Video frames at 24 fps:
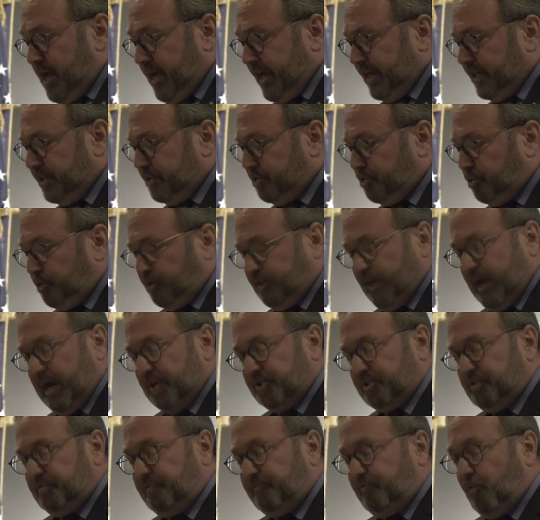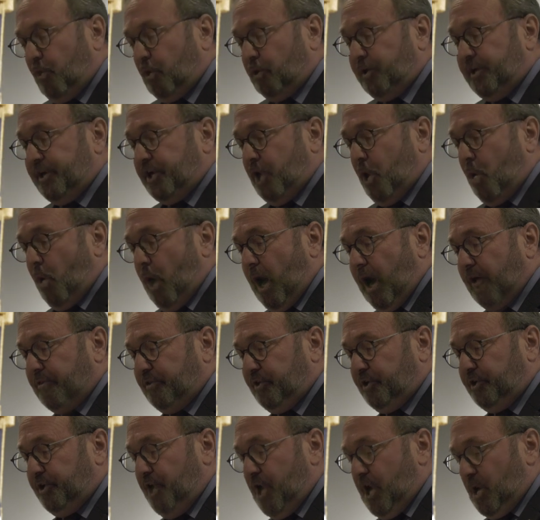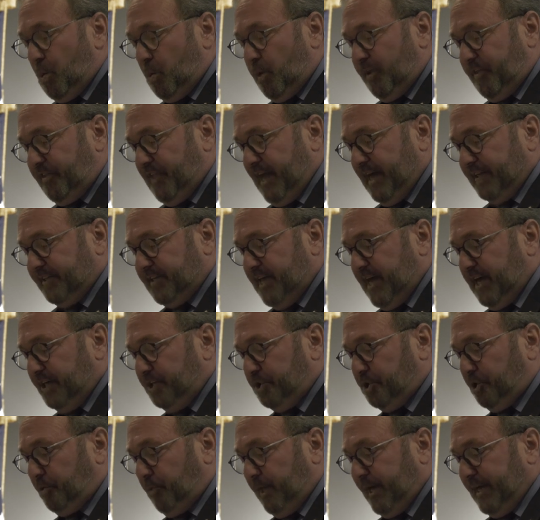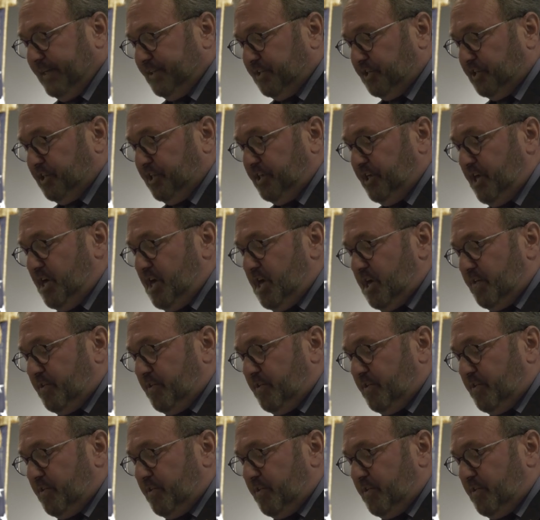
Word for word: and in 2004 he co-authored with Natan Sharansky